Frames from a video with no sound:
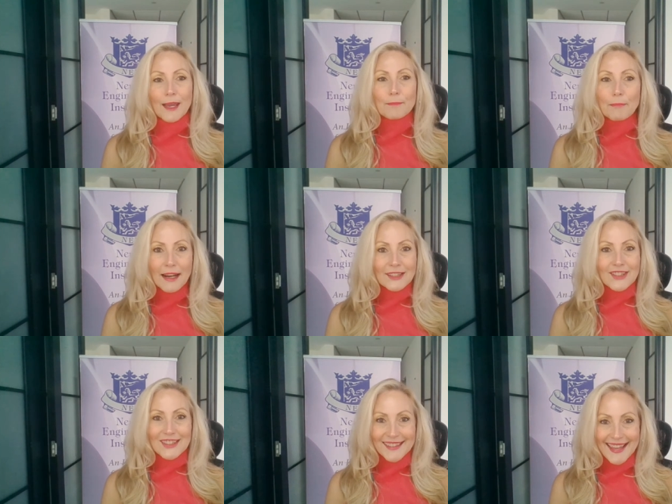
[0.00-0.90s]

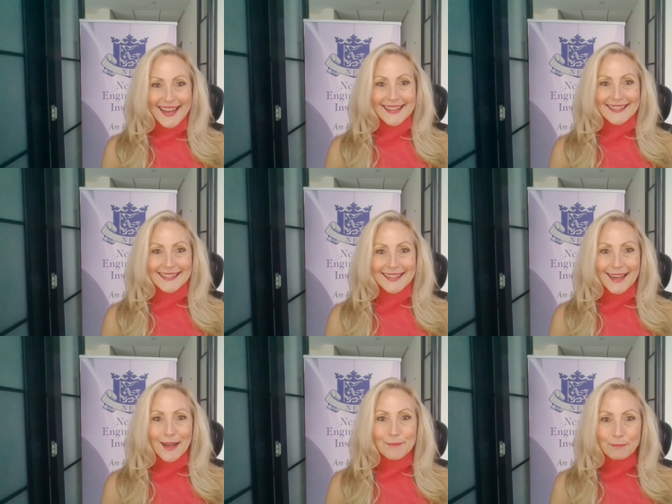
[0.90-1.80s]
much less
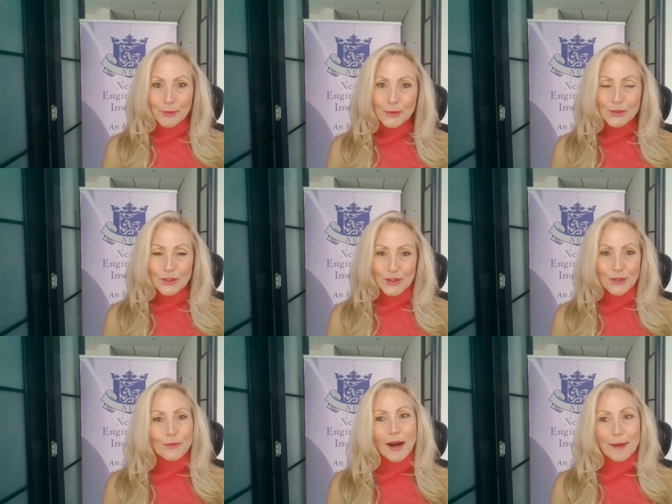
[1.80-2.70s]
boost
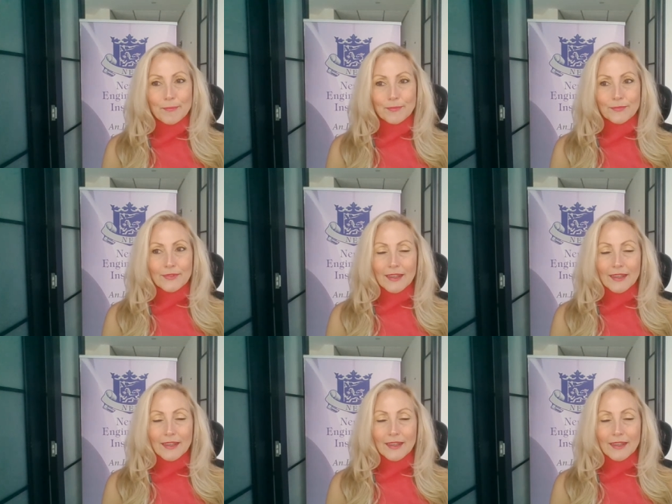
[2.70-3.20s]
you up